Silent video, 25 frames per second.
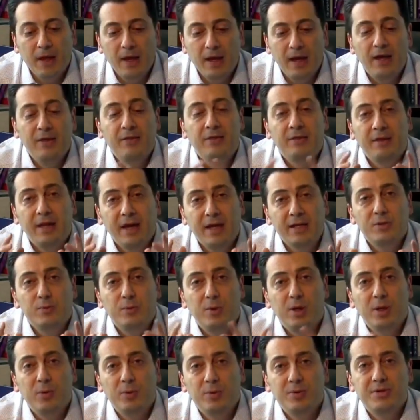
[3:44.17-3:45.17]
And that's
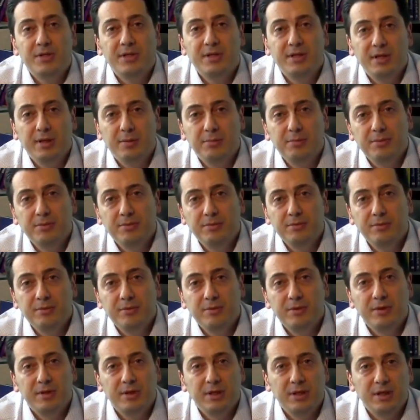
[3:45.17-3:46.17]
why we set up
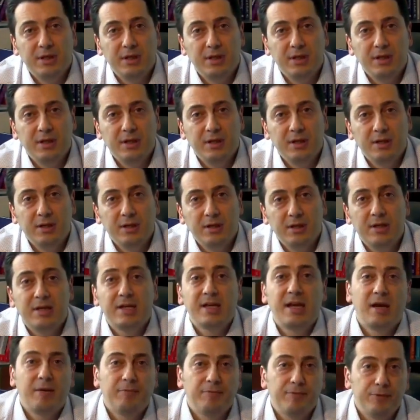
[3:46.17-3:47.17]
the
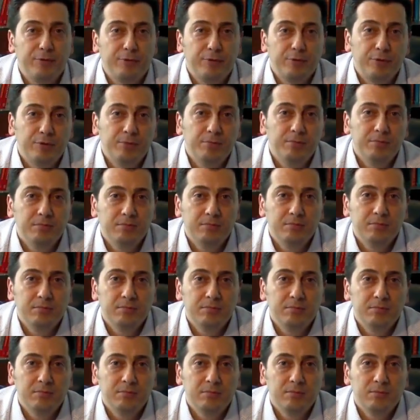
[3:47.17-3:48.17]
CAP forum
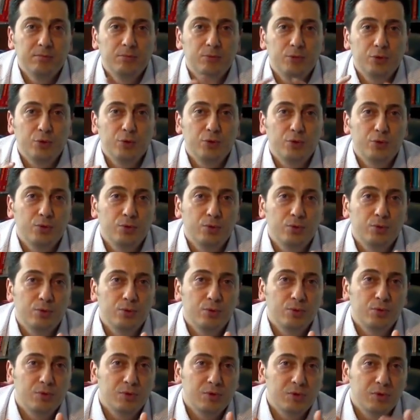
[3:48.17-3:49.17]
to
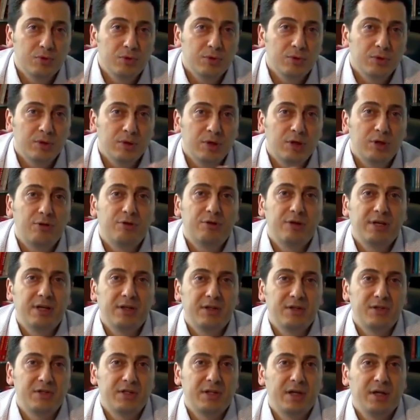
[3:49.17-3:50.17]
create
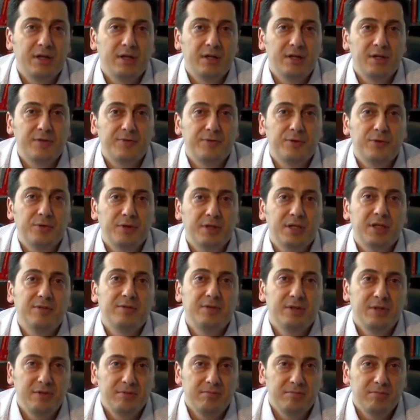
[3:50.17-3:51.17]
the standards for
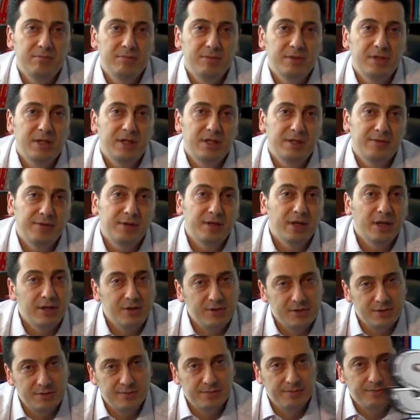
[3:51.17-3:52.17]
EV
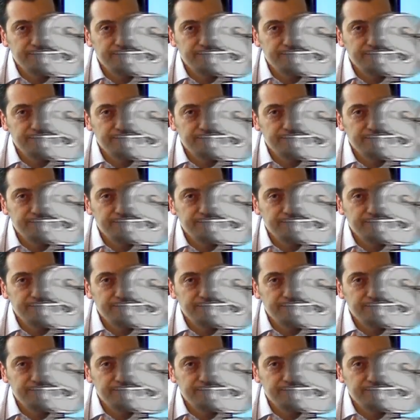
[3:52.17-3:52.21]
certificates.